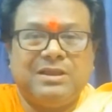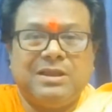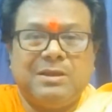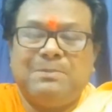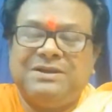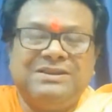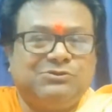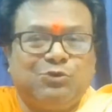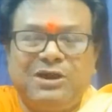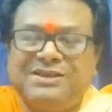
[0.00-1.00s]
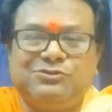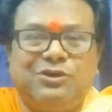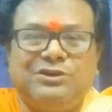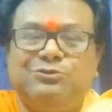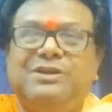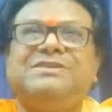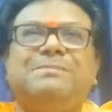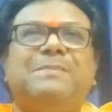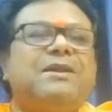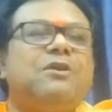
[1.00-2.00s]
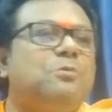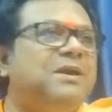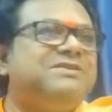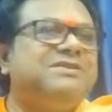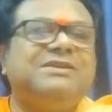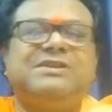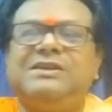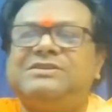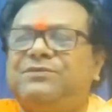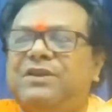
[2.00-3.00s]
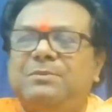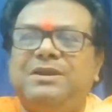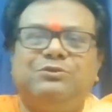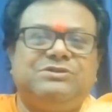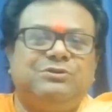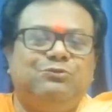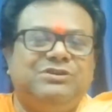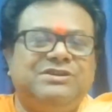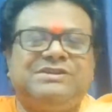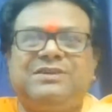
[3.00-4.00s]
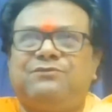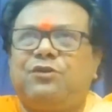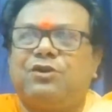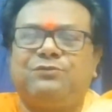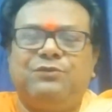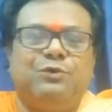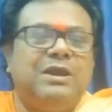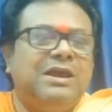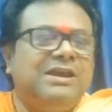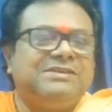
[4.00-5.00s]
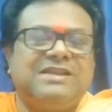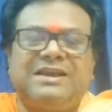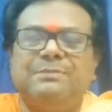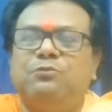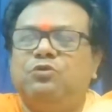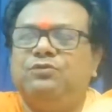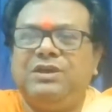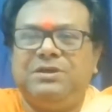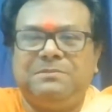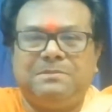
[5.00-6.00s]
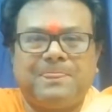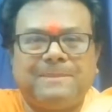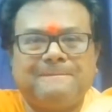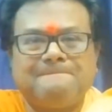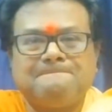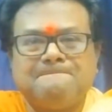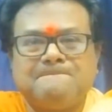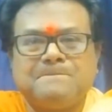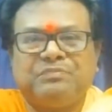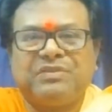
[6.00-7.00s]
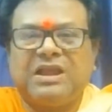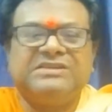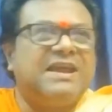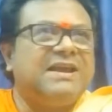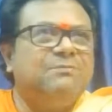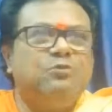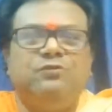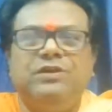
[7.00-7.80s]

But this world is not you. It's a panorama. It's a phenomenon which is in front of you. It's like a movie. It's like a movie.